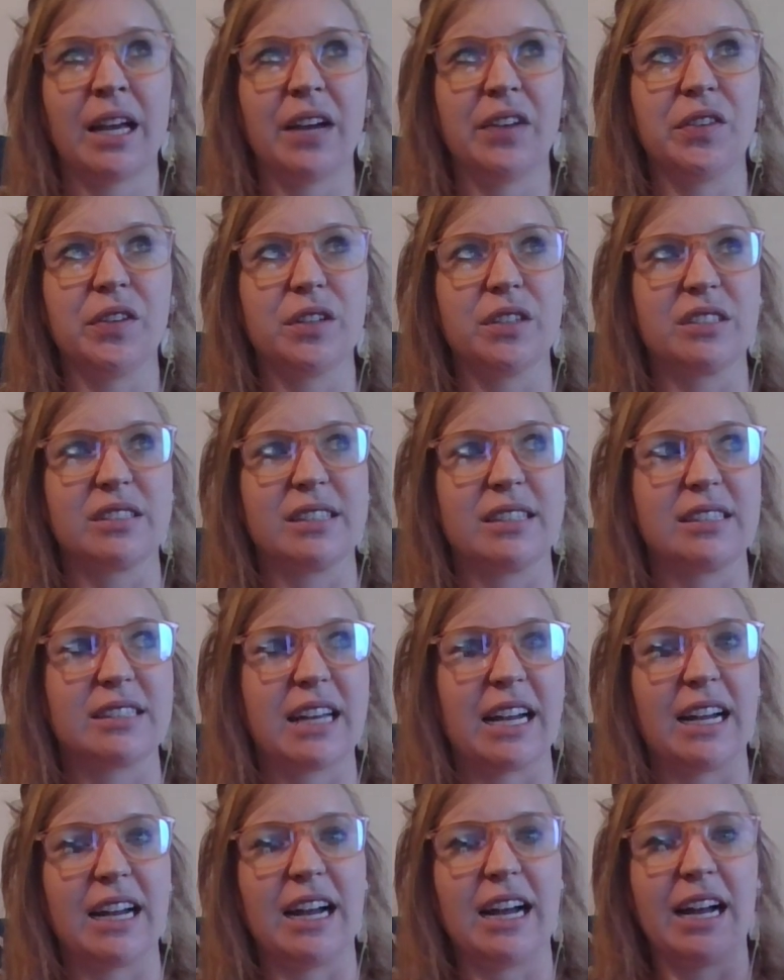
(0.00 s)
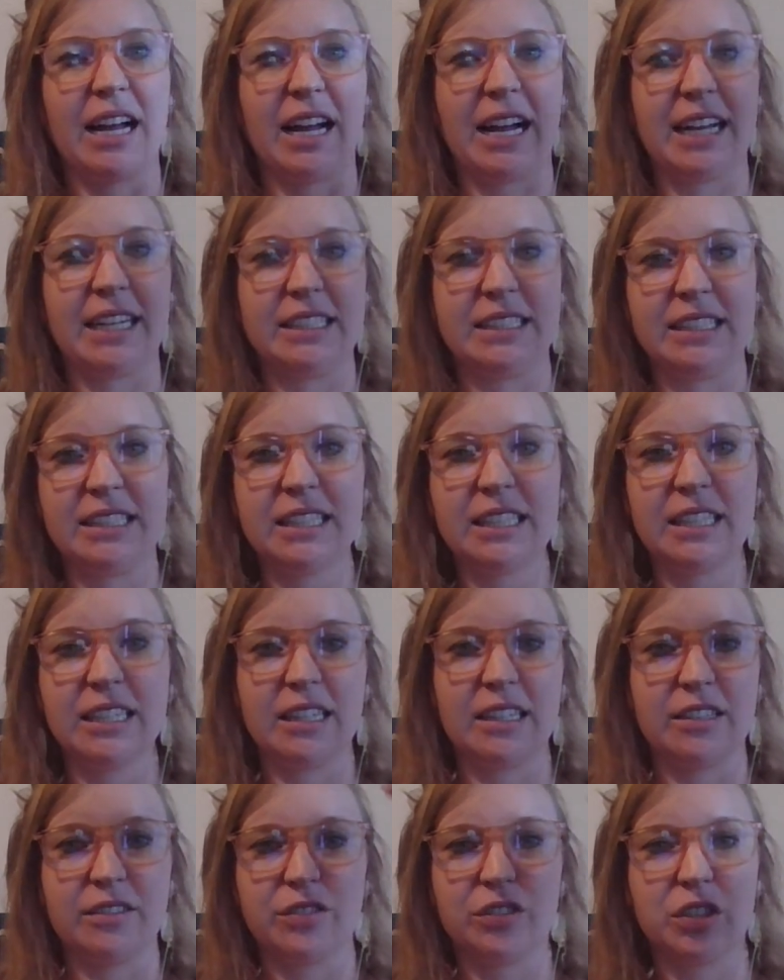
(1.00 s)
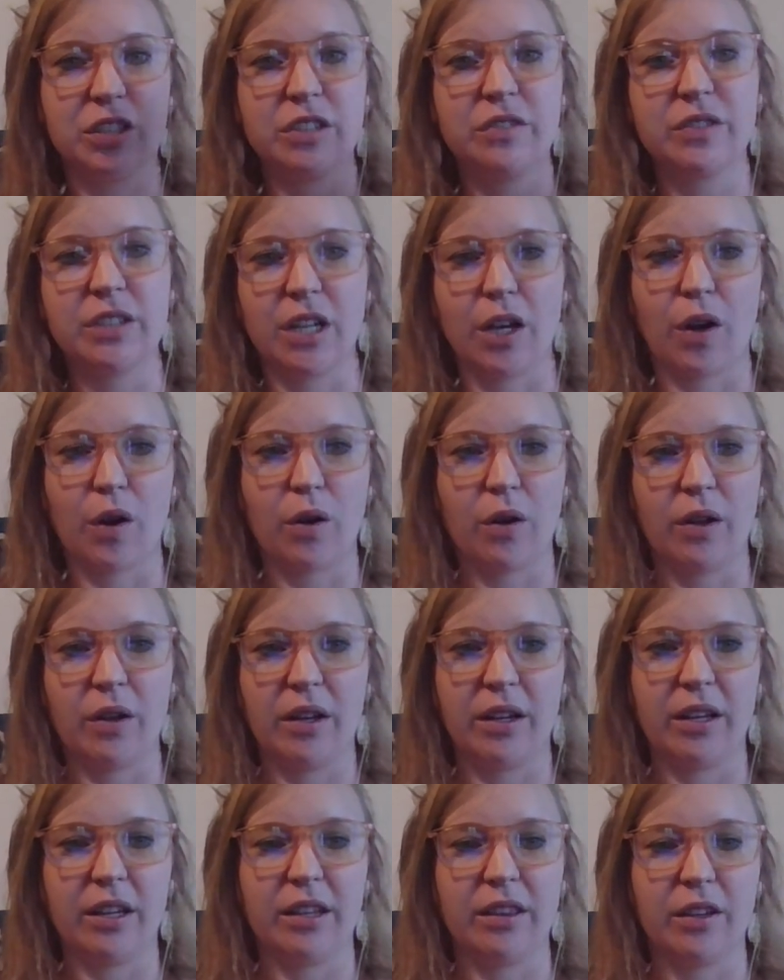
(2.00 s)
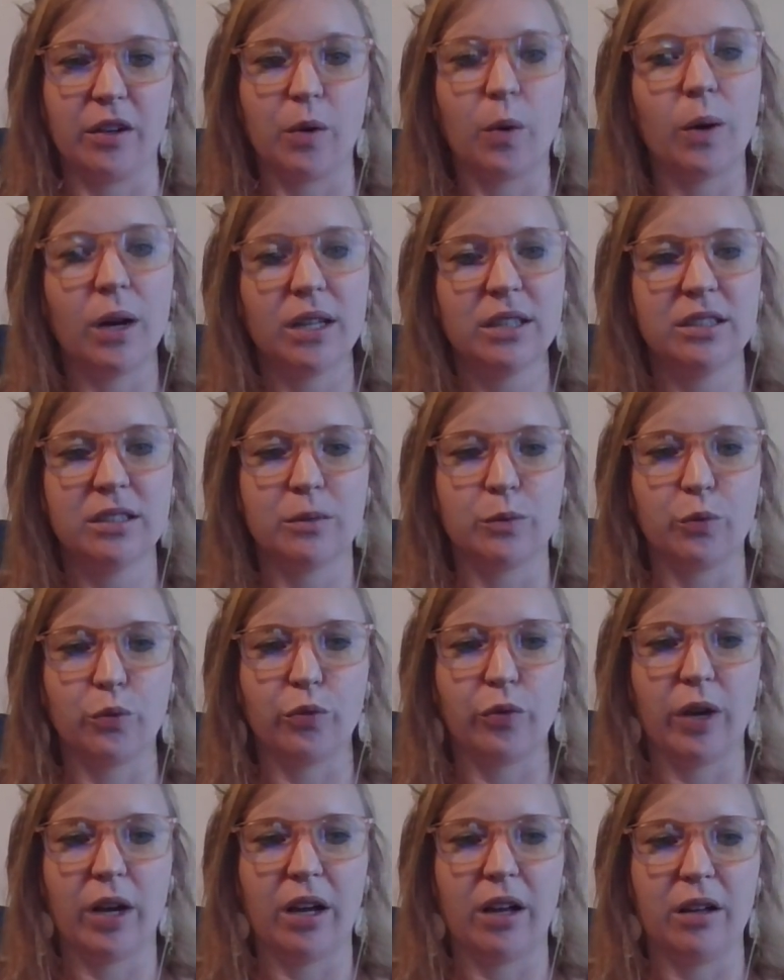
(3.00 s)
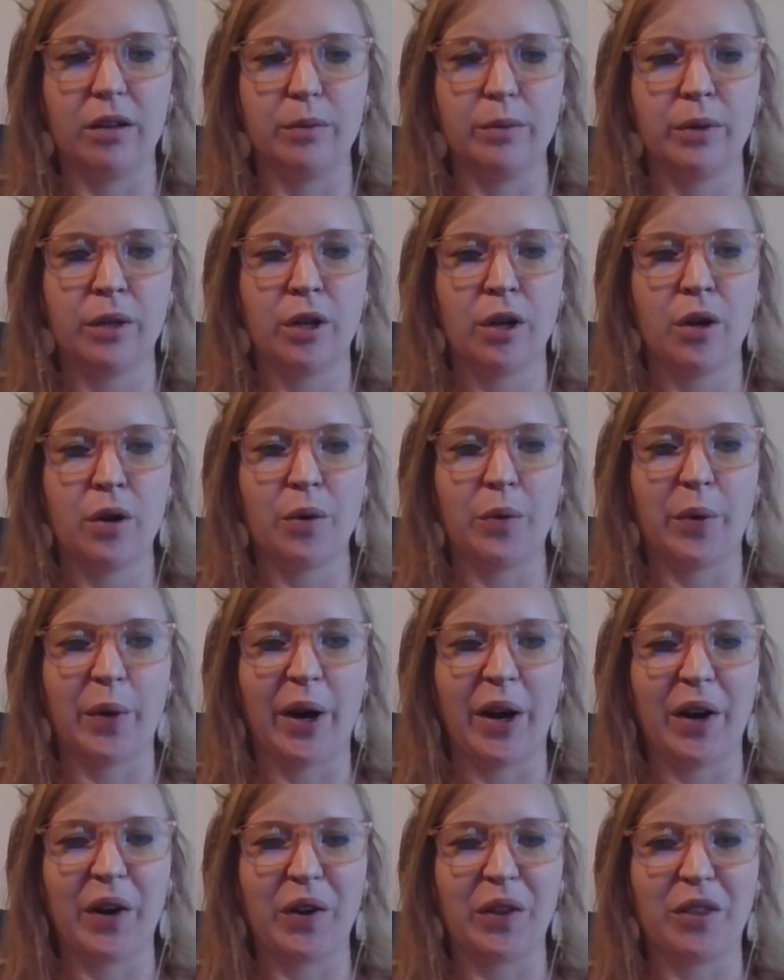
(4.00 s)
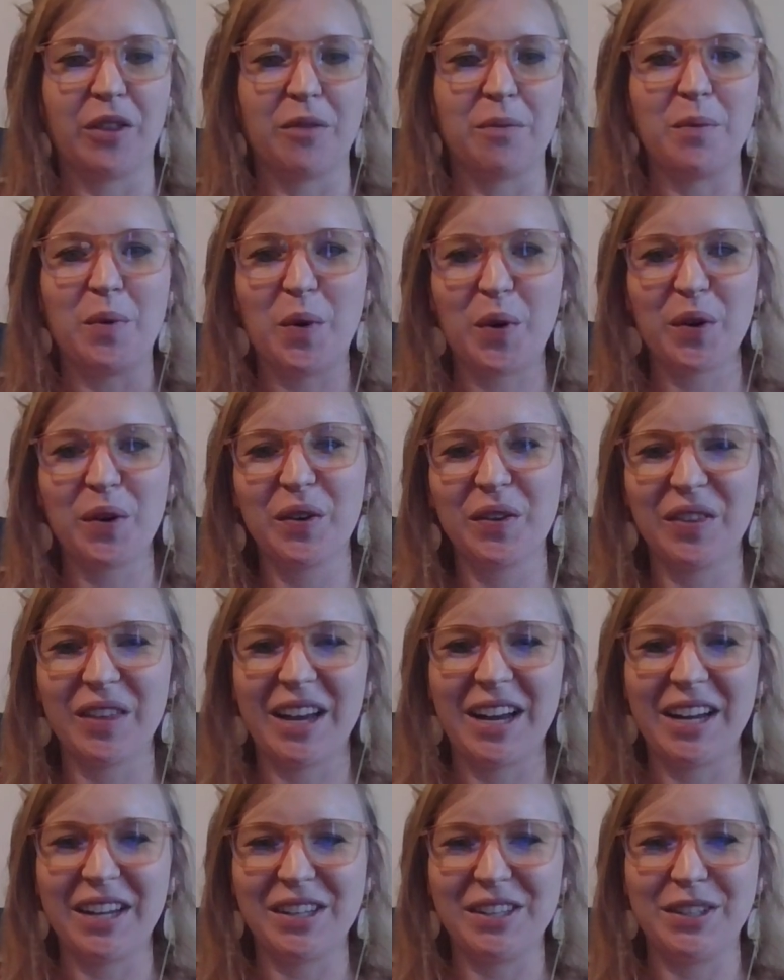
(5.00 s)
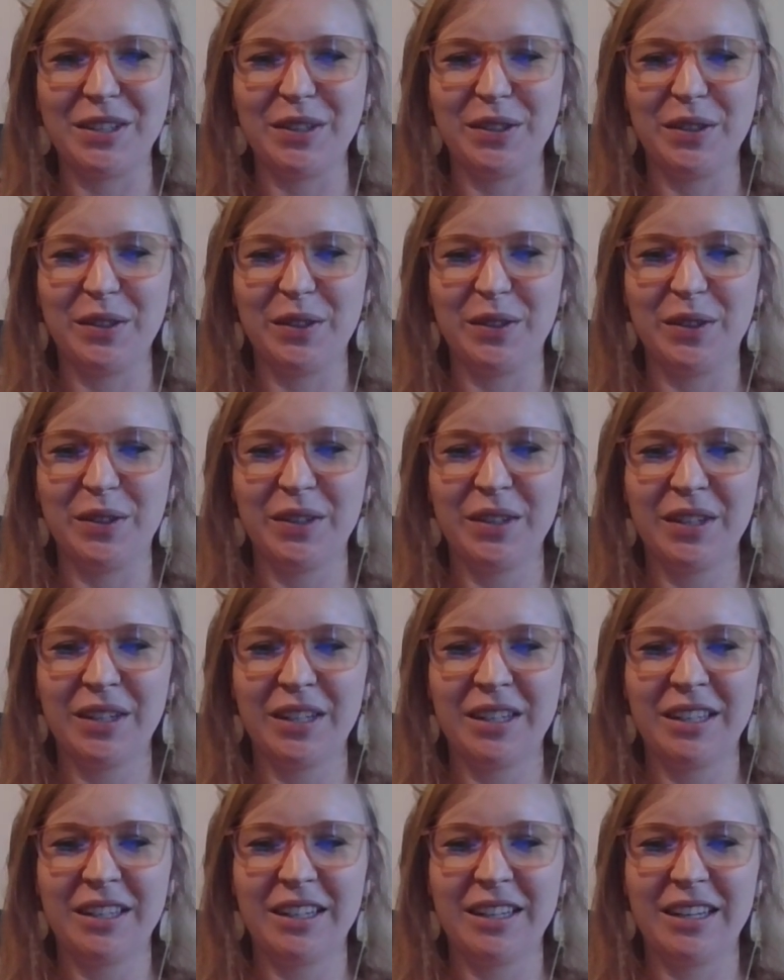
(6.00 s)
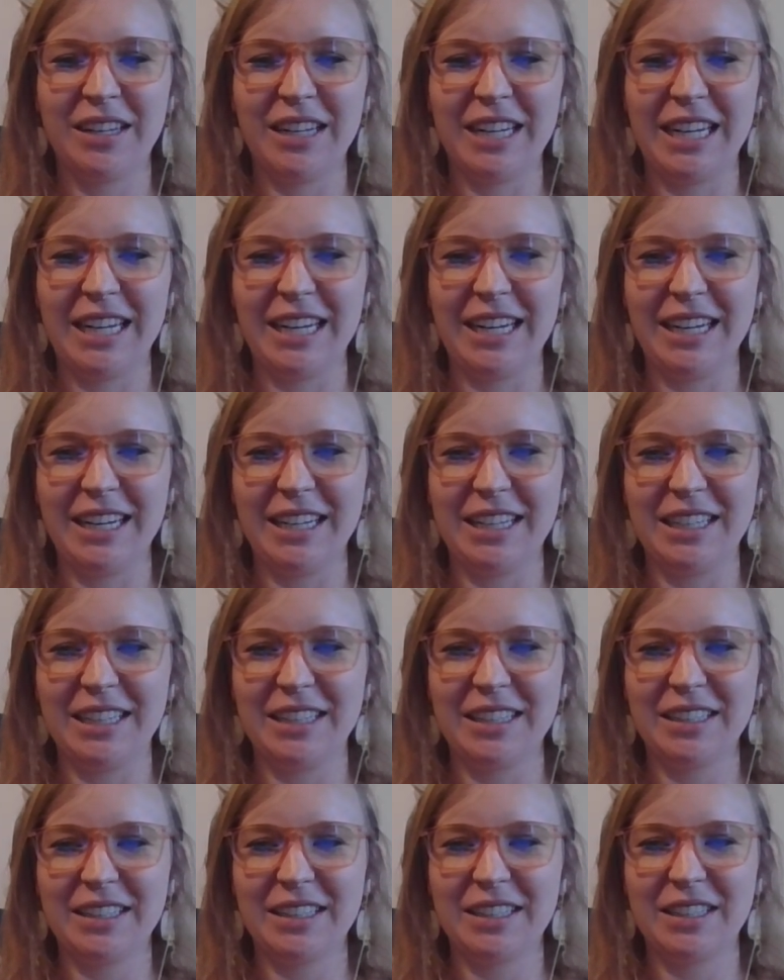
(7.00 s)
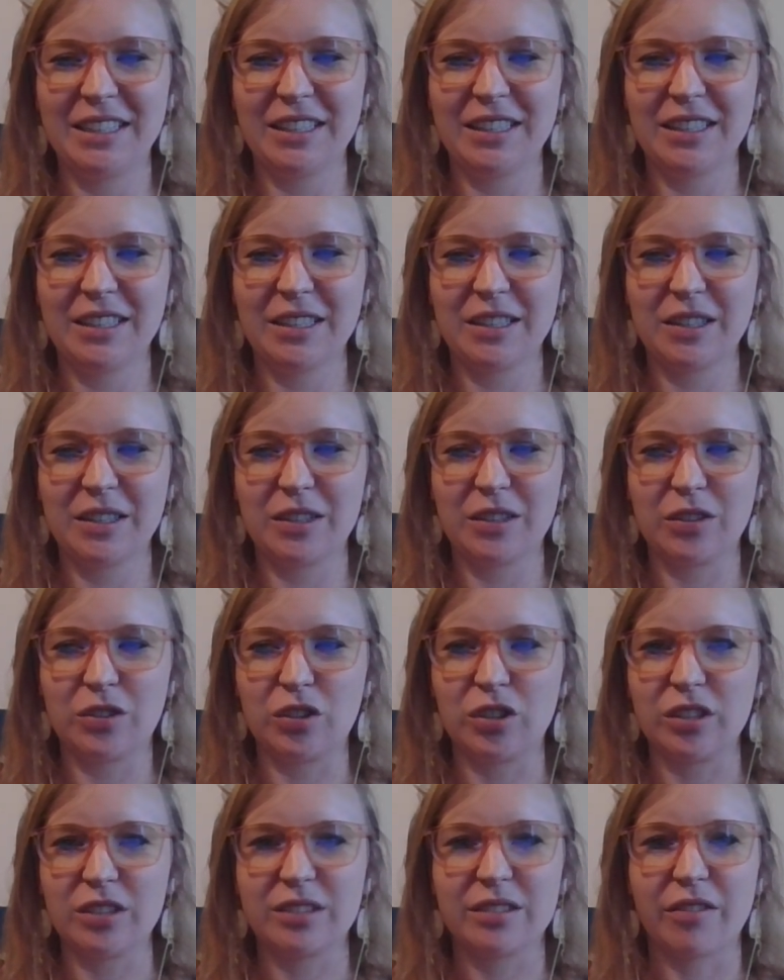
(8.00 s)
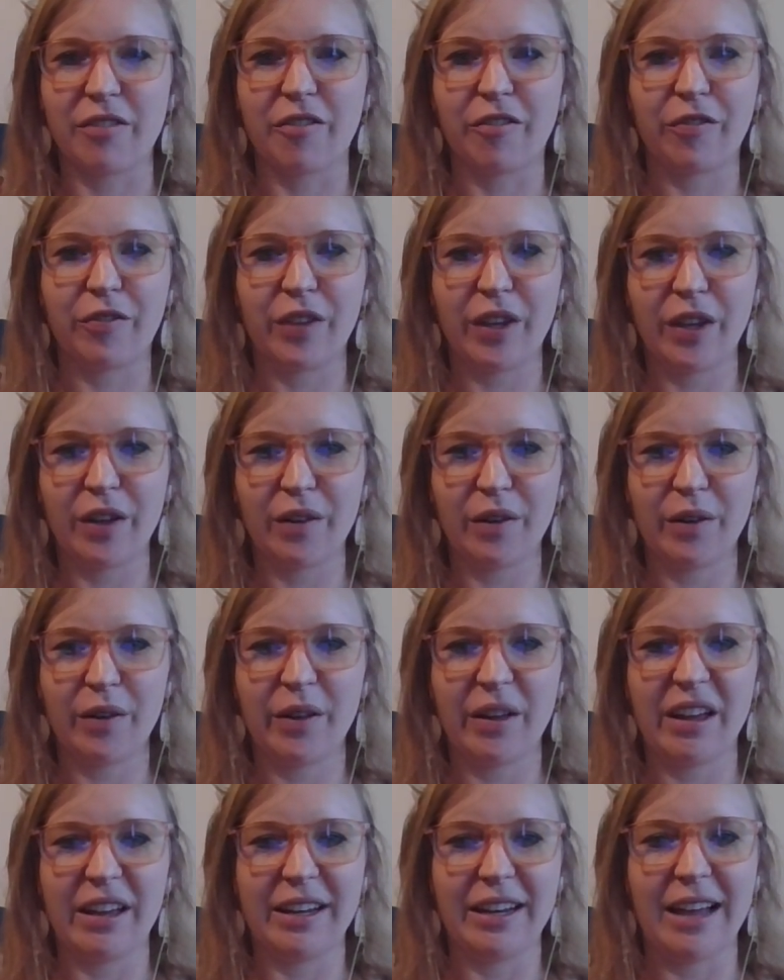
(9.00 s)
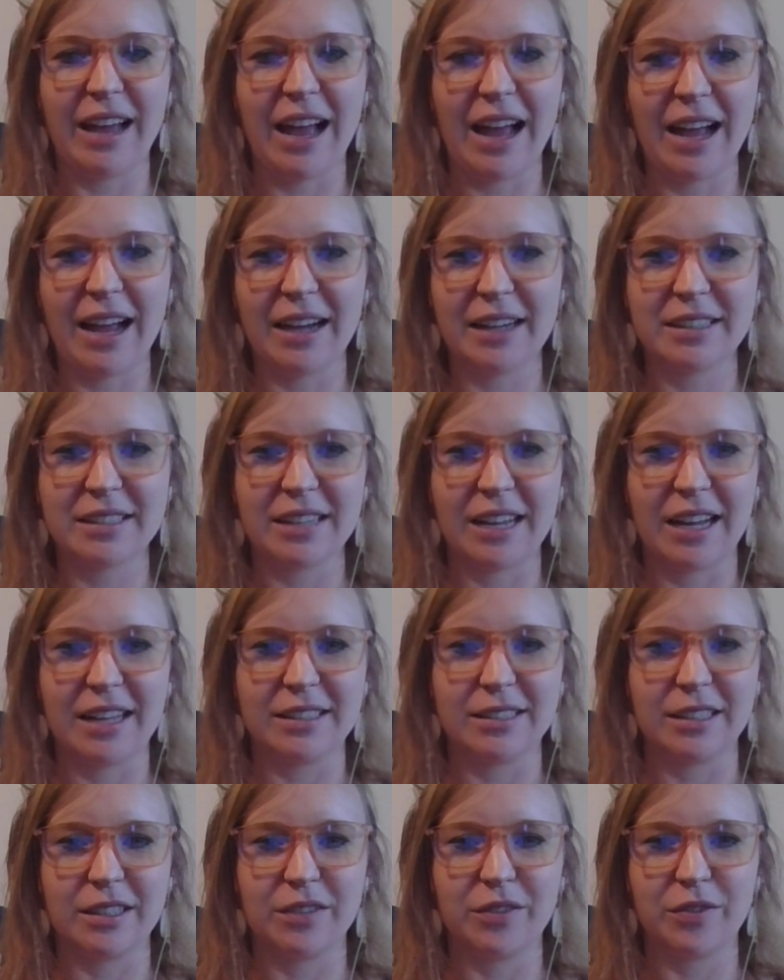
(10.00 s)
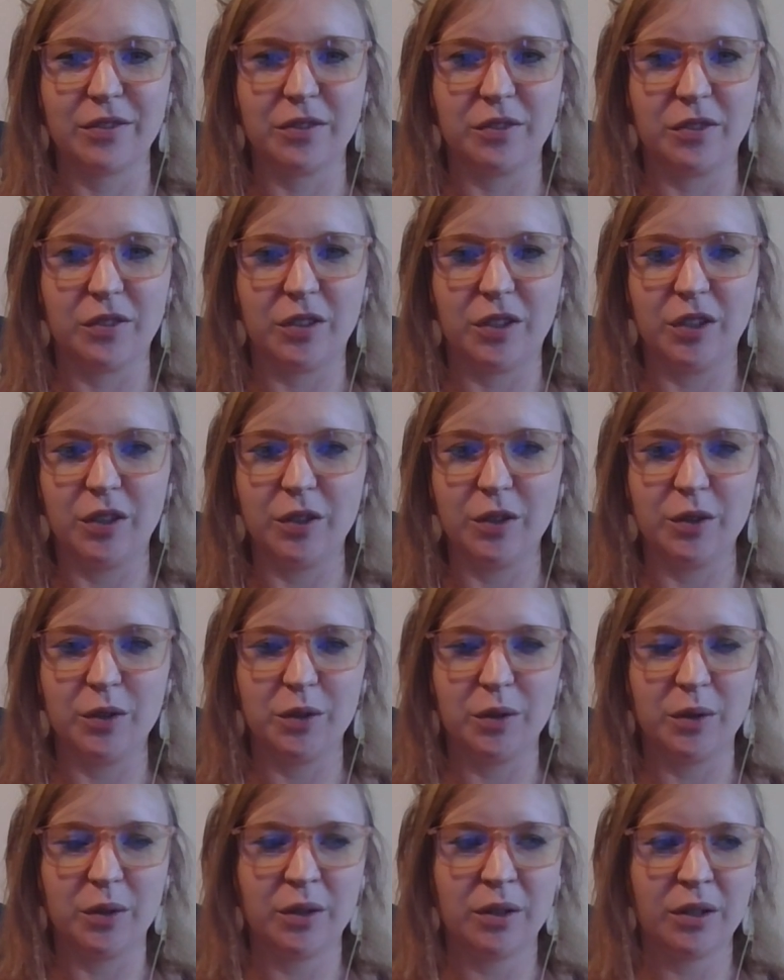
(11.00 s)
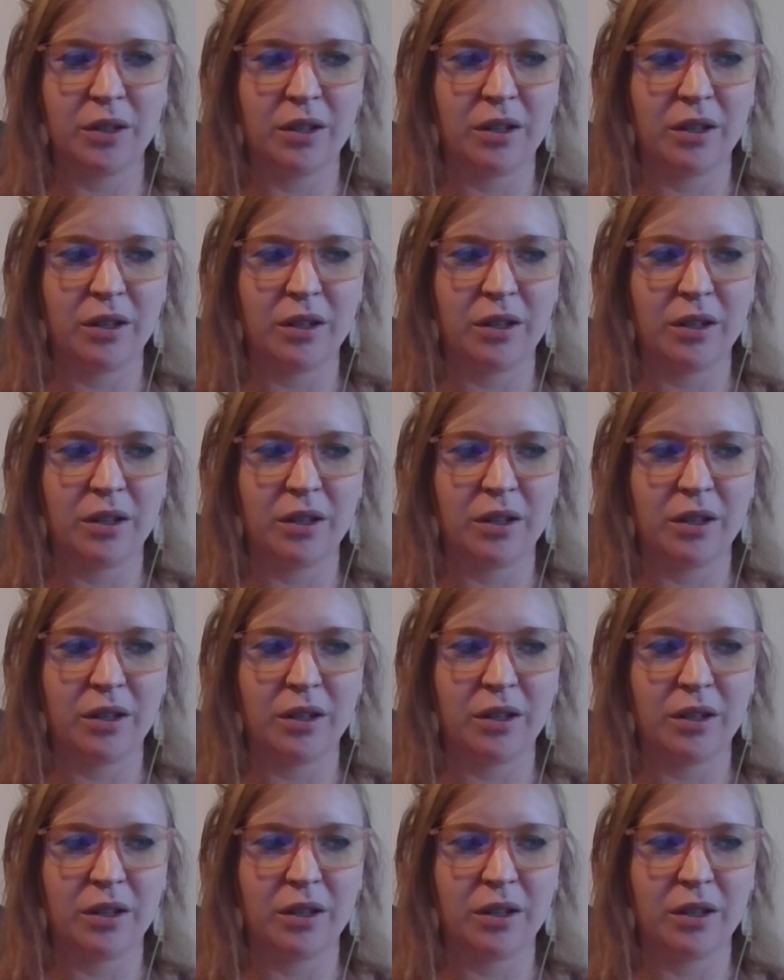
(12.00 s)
and there's this idea of shifting in the quantum realm where the more that you uh, just feel and act as if you